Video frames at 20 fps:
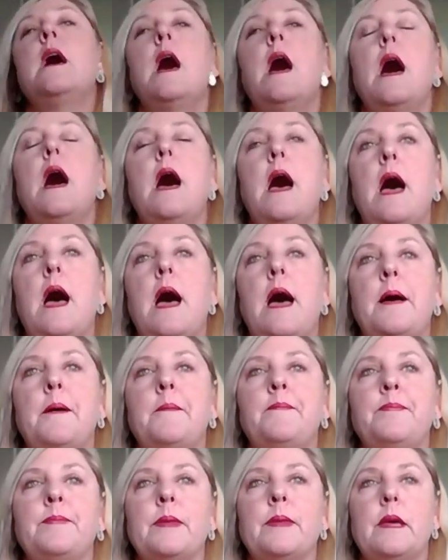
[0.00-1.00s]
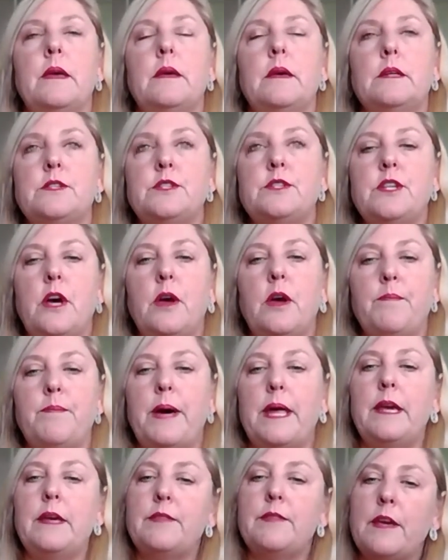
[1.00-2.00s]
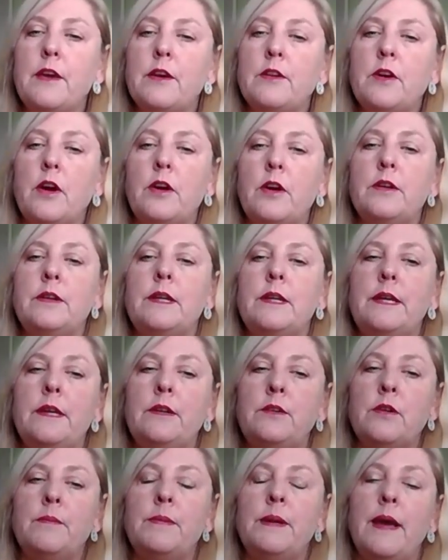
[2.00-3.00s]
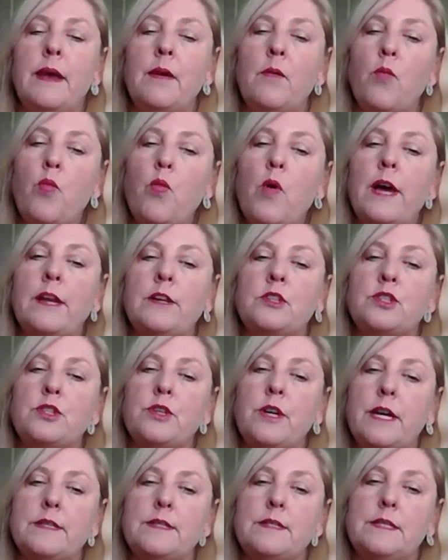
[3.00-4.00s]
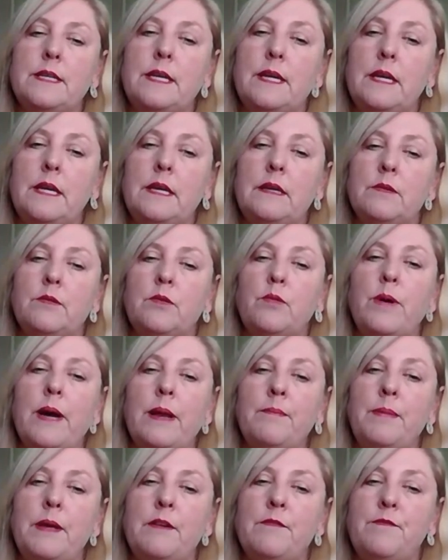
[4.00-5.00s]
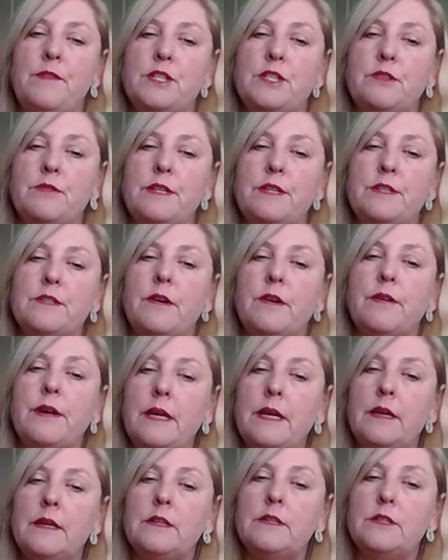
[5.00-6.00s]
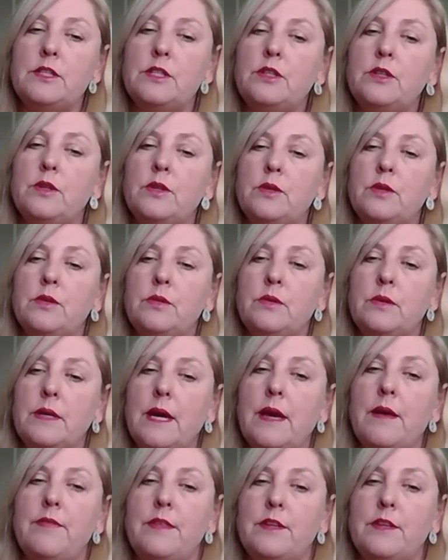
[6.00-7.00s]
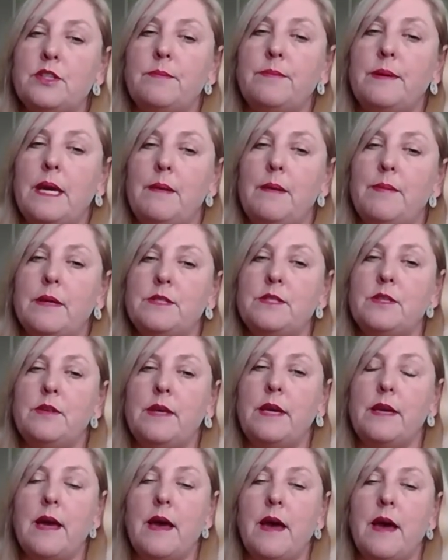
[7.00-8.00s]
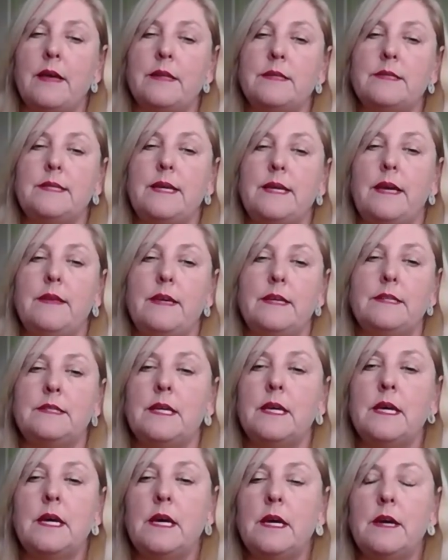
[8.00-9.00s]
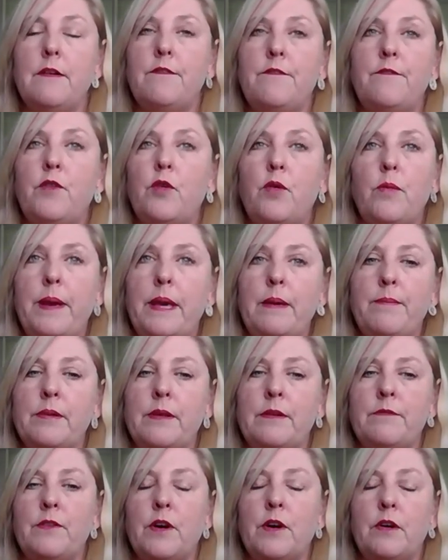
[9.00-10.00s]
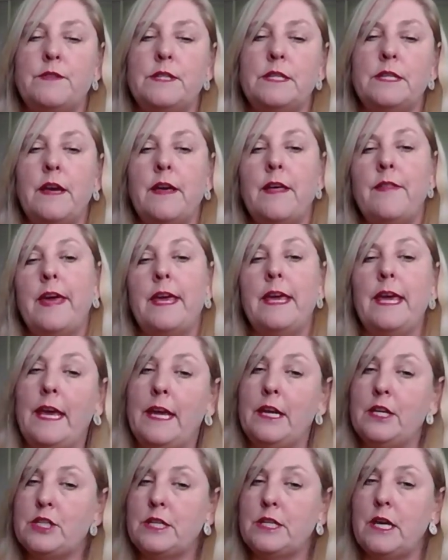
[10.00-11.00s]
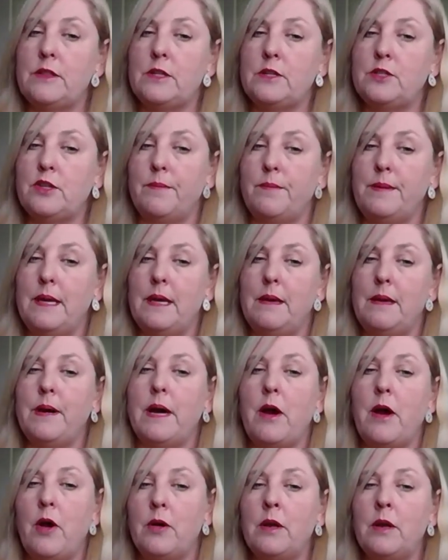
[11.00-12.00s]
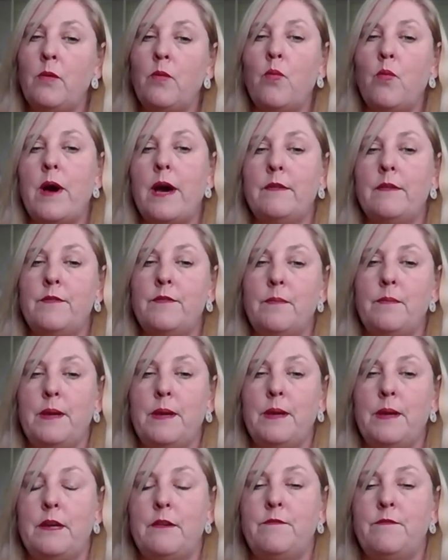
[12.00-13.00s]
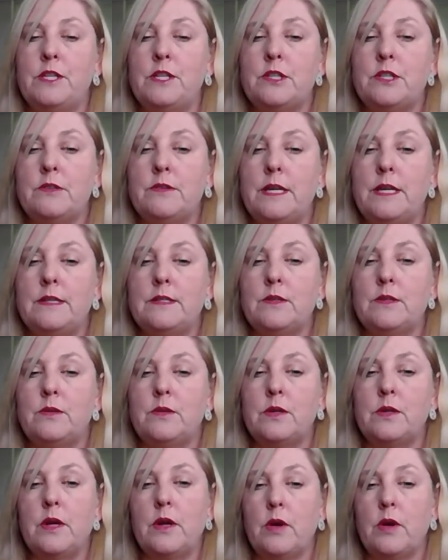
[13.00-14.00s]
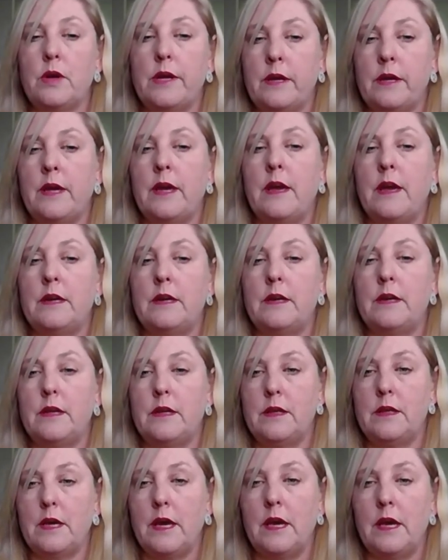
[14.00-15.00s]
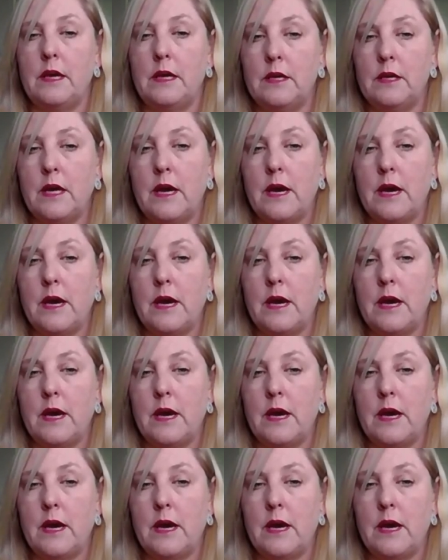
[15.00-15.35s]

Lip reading: But they can only nominate one trustee or one beneficiary, to get the JobKeeper. So they can't say there's 4 people involved in it and they each get the JobKeeper. Only one of the beneficiaries can get a